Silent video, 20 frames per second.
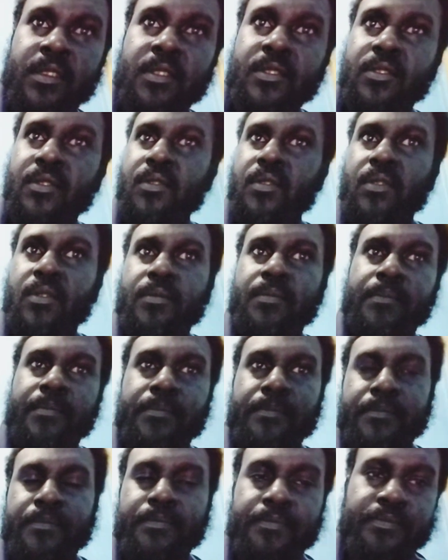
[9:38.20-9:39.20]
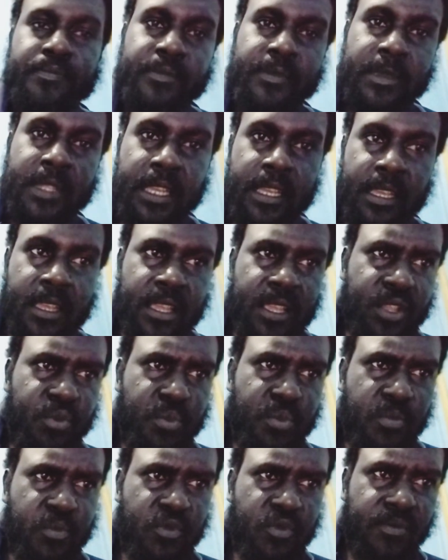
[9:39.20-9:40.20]
So you
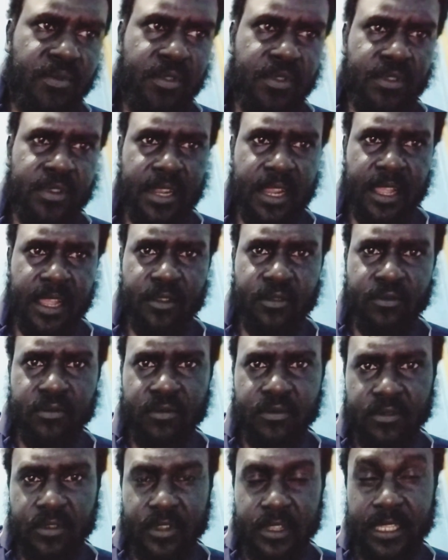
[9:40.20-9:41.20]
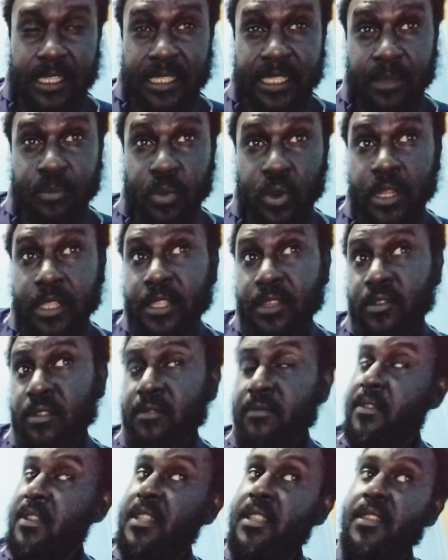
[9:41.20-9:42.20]
may move on na look like this like political
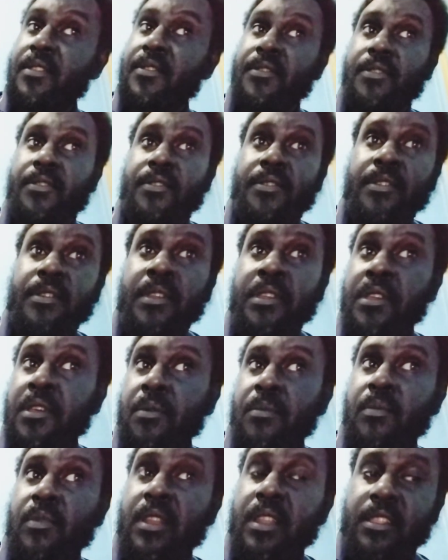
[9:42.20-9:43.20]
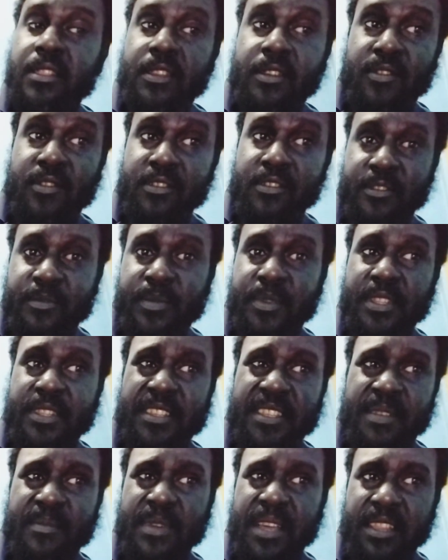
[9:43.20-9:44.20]
video political speech
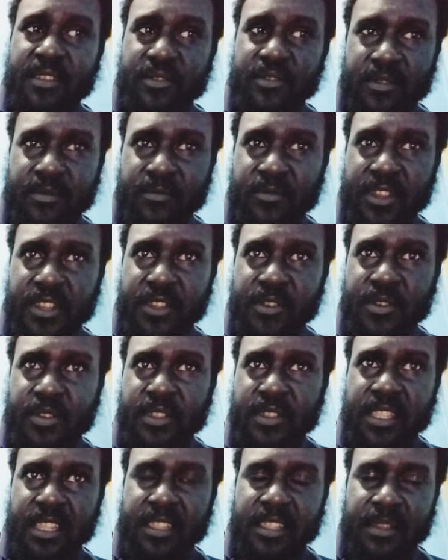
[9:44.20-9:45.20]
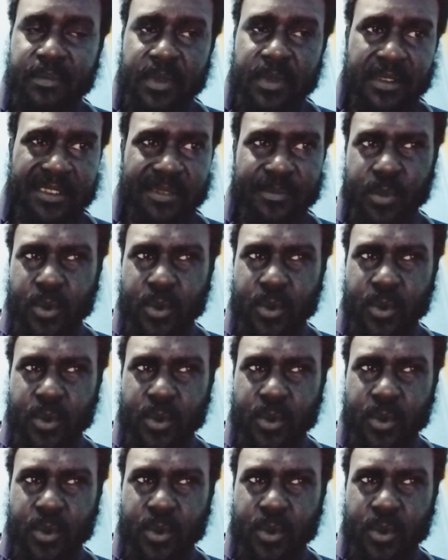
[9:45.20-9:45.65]
some kind of some video content about the